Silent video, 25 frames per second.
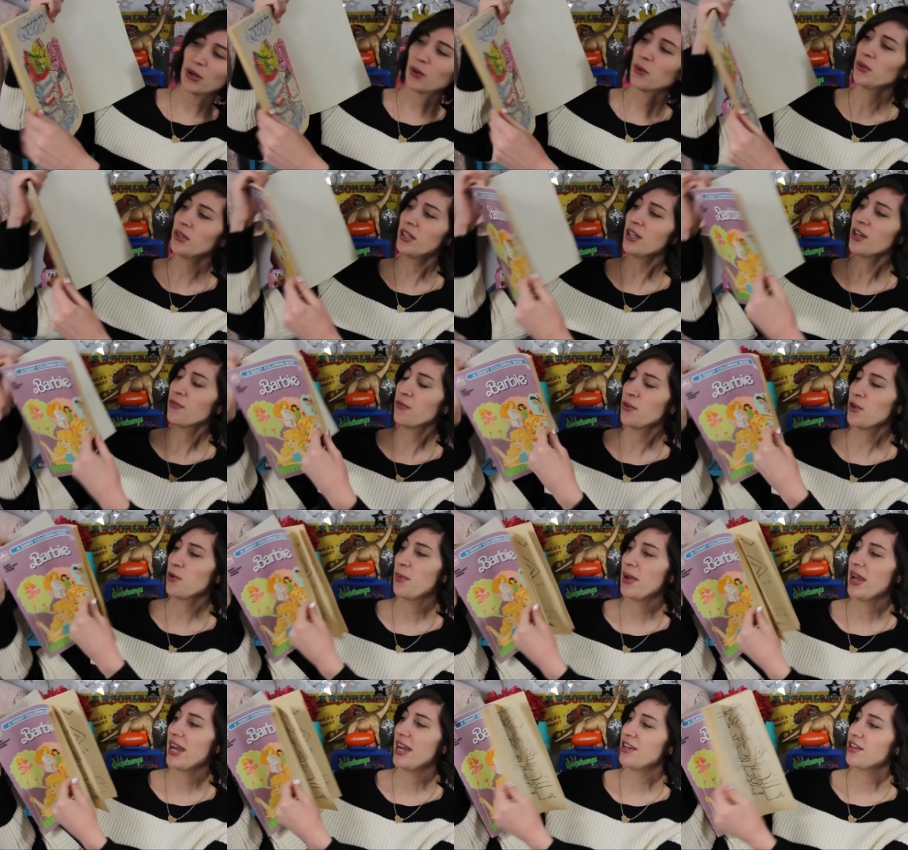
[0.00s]
but only a
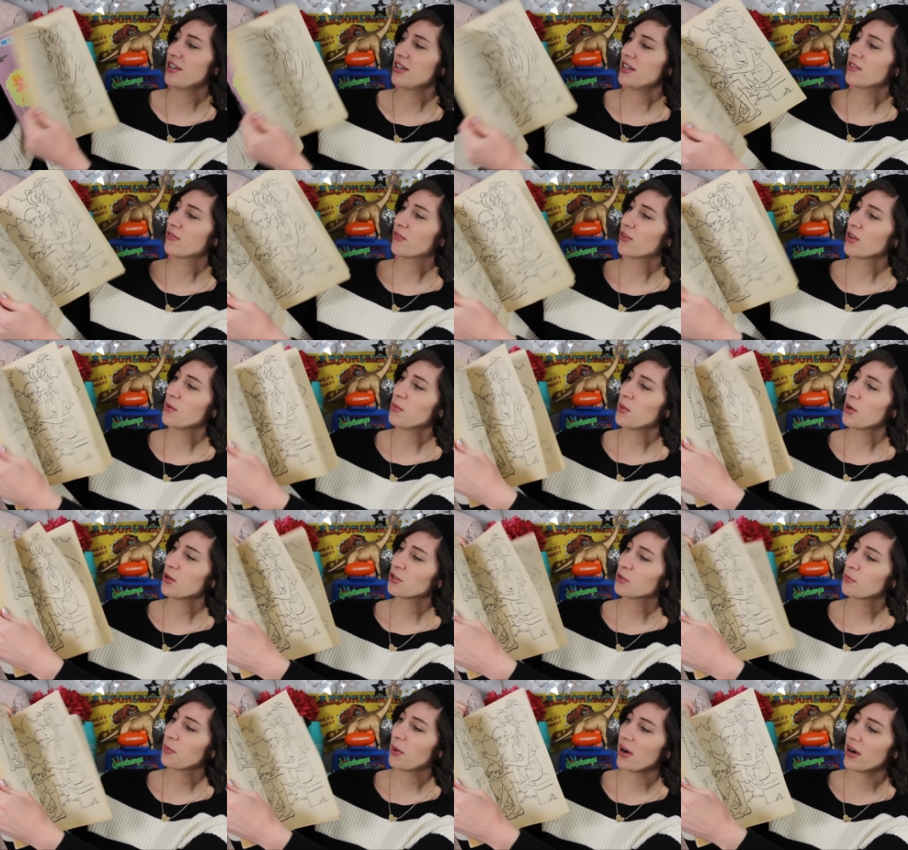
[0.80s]
few pages for the
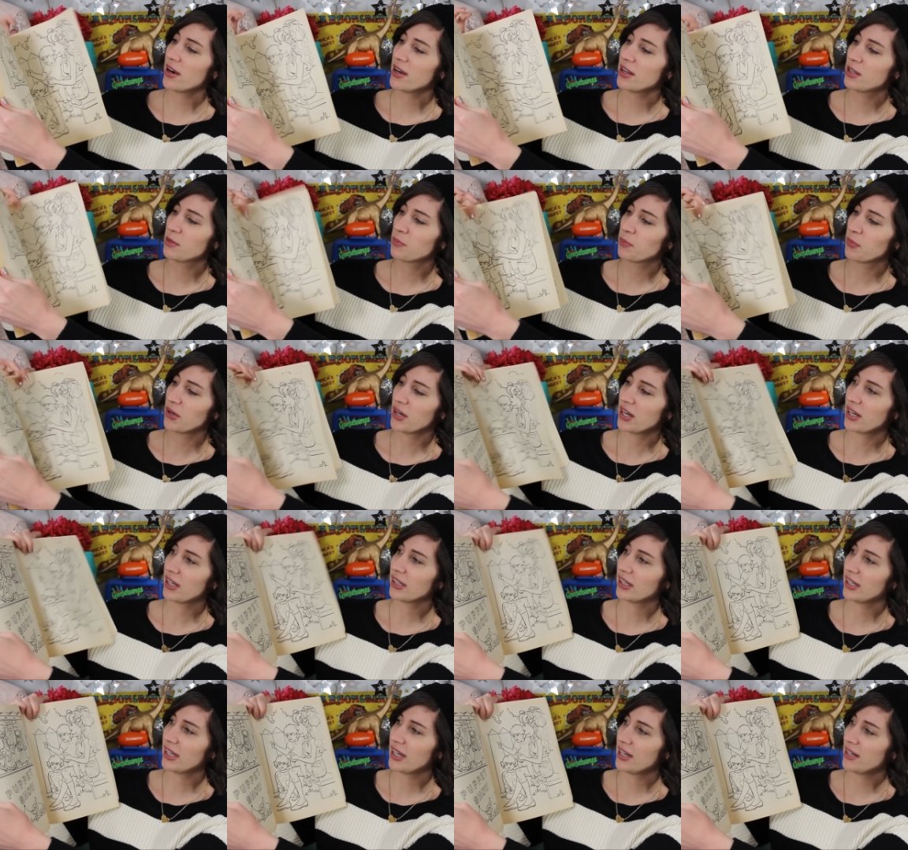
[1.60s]
most part, it's
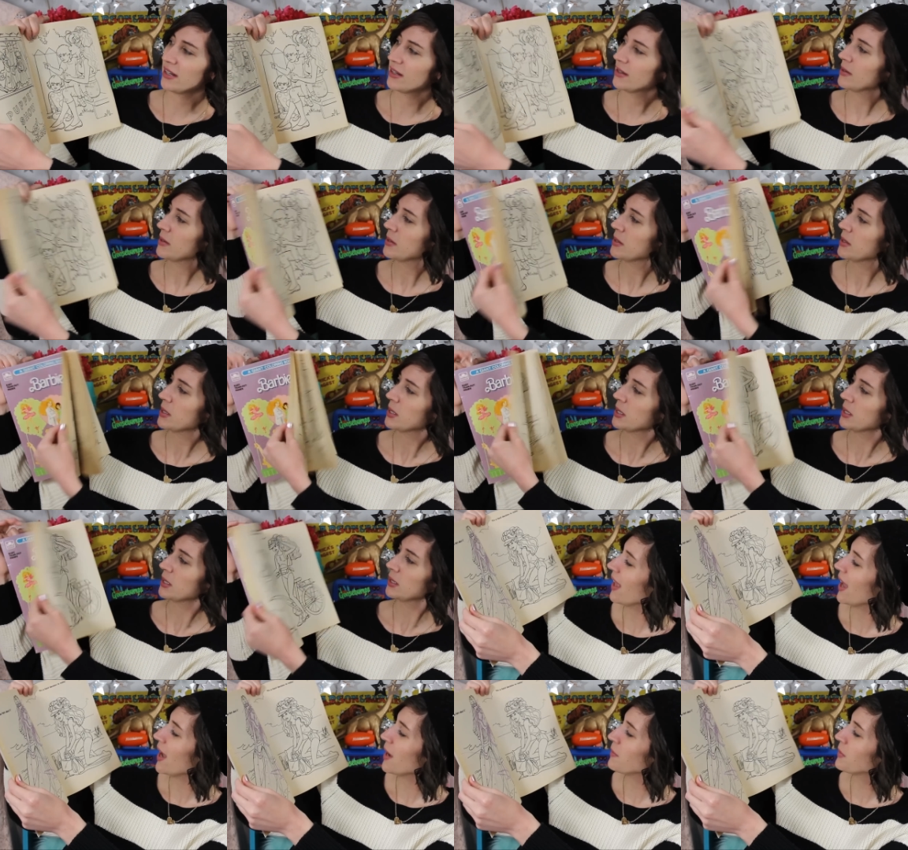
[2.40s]
pretty clean.
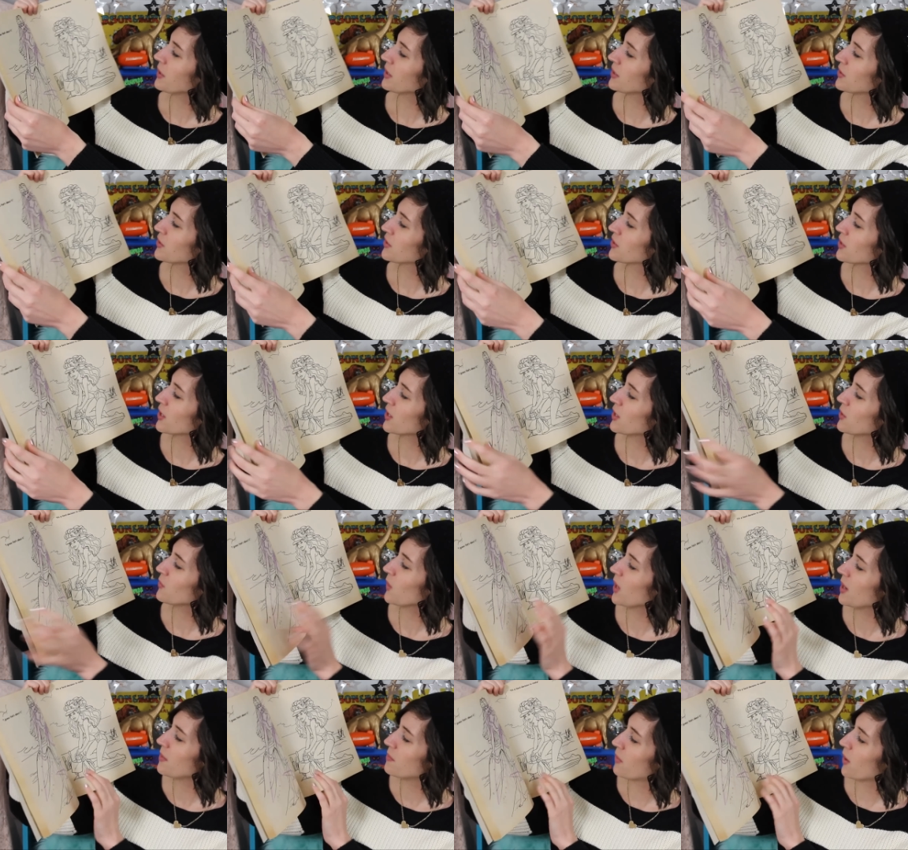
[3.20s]
I'm
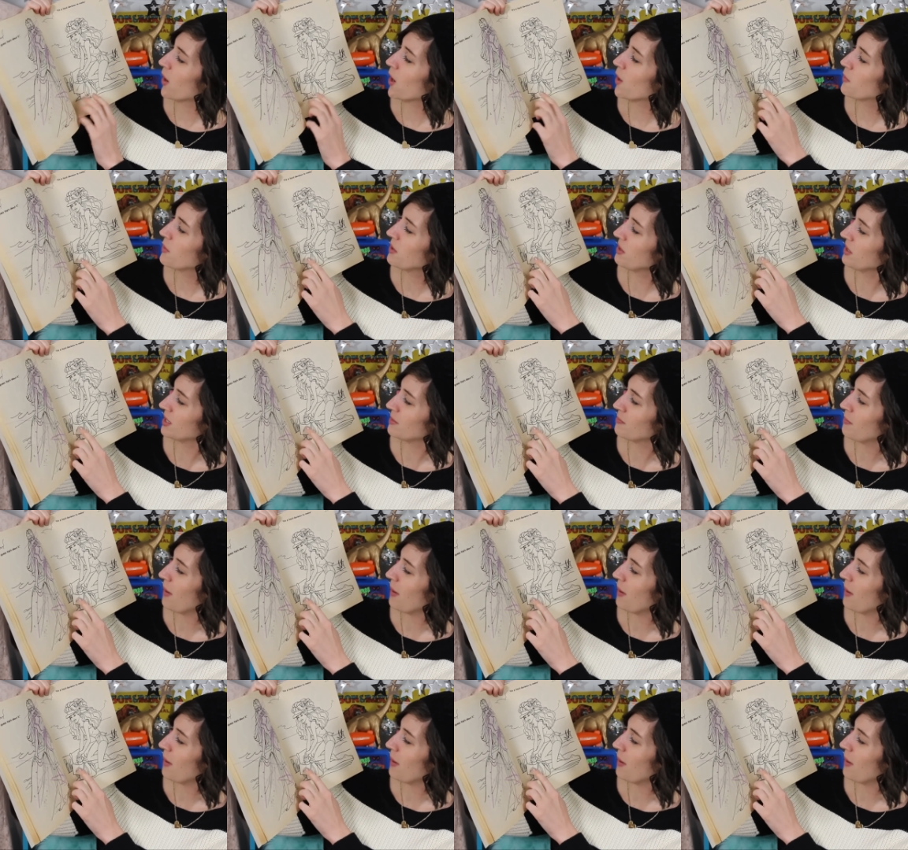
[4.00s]
concerned why Barbie